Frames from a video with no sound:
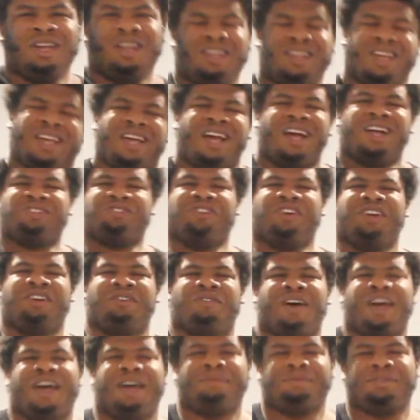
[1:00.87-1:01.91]
You ain't gotta train no
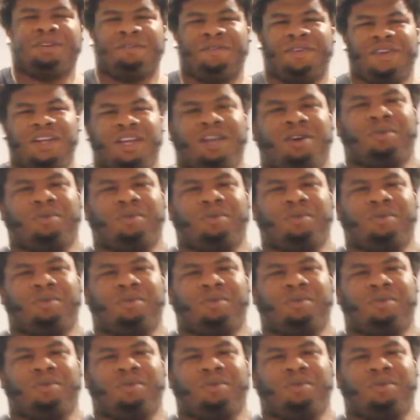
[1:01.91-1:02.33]
abs every day,